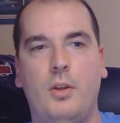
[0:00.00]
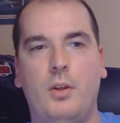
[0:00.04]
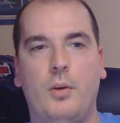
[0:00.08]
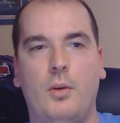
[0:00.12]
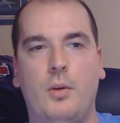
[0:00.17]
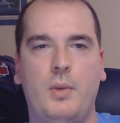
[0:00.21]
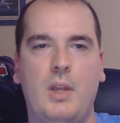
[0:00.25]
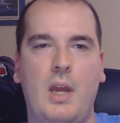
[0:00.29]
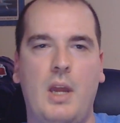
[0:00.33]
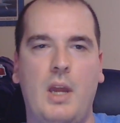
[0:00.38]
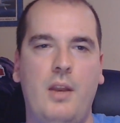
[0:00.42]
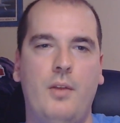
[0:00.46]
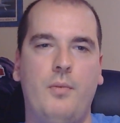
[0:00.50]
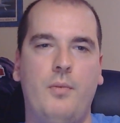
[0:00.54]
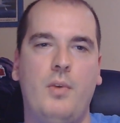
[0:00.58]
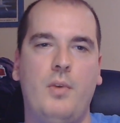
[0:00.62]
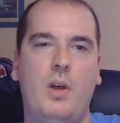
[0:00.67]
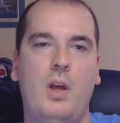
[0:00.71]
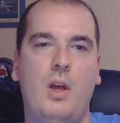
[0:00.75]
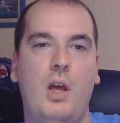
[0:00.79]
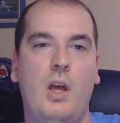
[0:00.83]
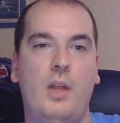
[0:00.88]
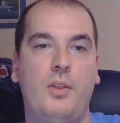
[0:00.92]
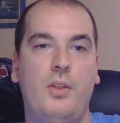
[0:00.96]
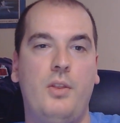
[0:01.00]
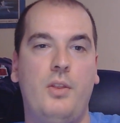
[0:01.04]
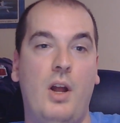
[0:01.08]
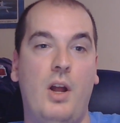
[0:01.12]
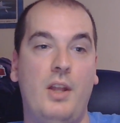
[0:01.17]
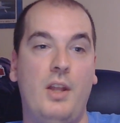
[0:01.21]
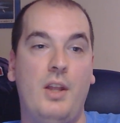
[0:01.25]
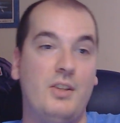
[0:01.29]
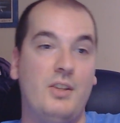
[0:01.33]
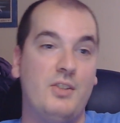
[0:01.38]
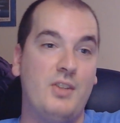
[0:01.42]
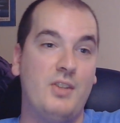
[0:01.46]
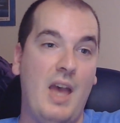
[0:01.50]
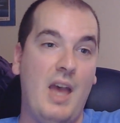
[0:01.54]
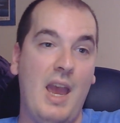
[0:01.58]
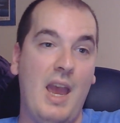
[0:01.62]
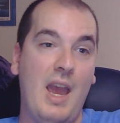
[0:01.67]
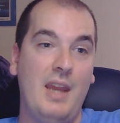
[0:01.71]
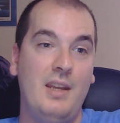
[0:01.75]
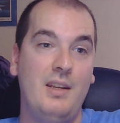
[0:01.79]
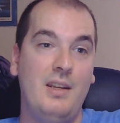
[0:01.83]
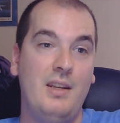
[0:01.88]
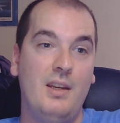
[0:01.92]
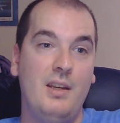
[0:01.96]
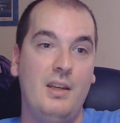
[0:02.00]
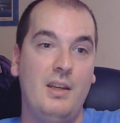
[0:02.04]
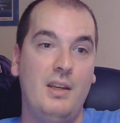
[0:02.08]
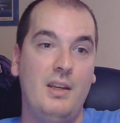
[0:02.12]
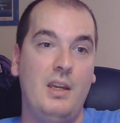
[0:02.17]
They're on the side